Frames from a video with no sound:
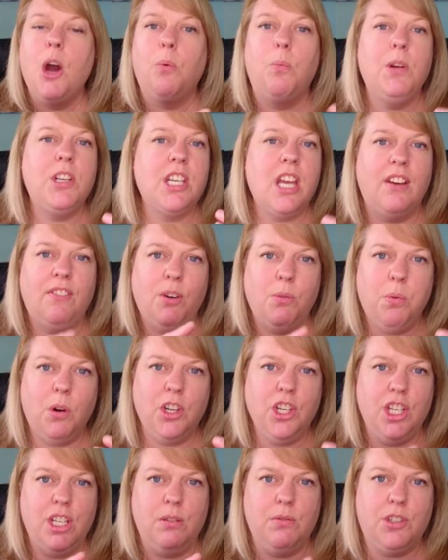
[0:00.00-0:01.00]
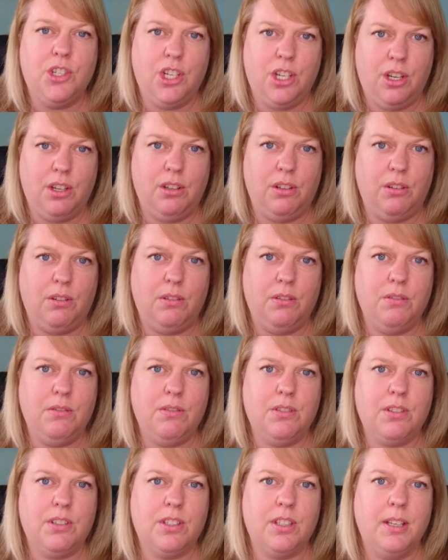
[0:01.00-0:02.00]
Whichever one you
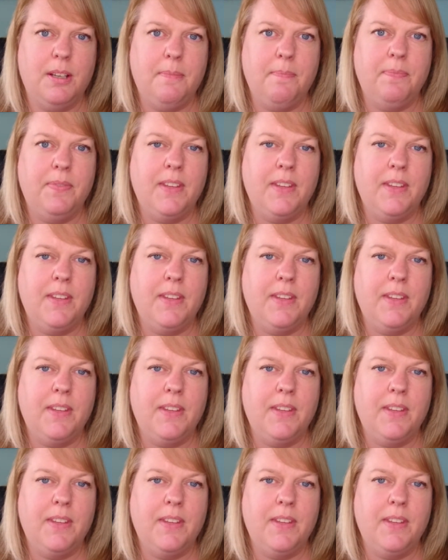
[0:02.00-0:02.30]
choose,